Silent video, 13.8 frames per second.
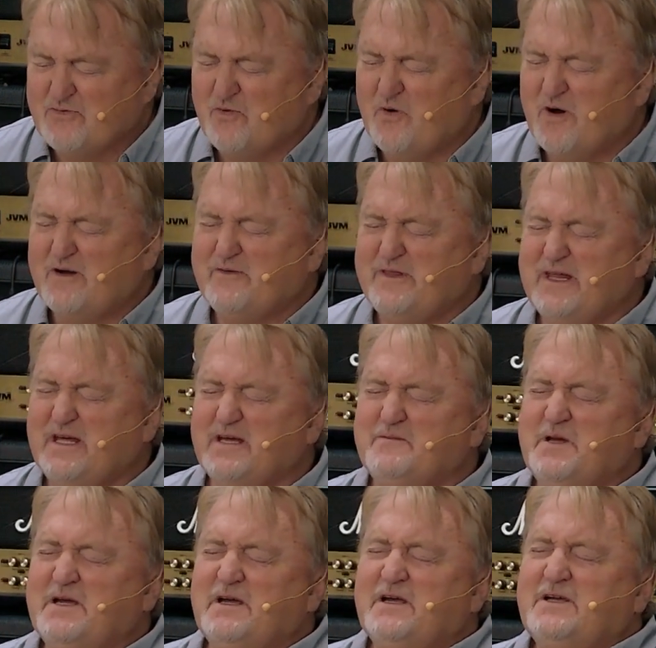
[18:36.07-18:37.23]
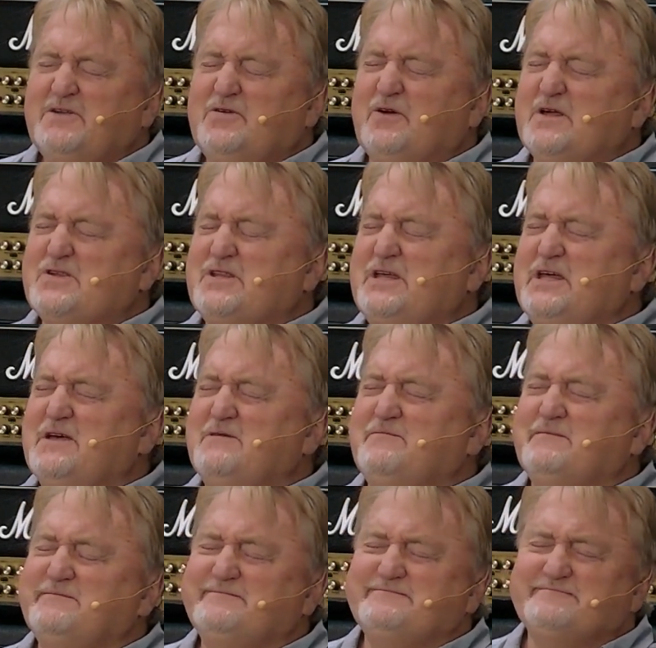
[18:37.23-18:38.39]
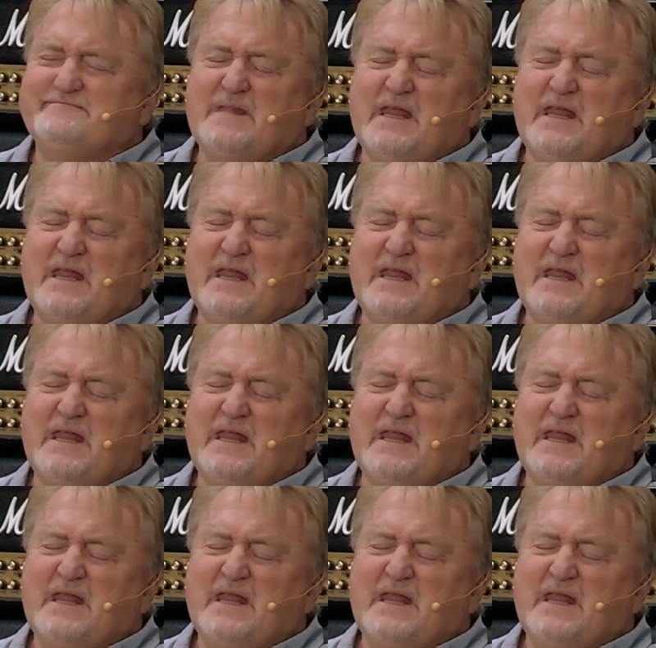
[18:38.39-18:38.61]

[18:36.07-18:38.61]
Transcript: is walk with him, trust him.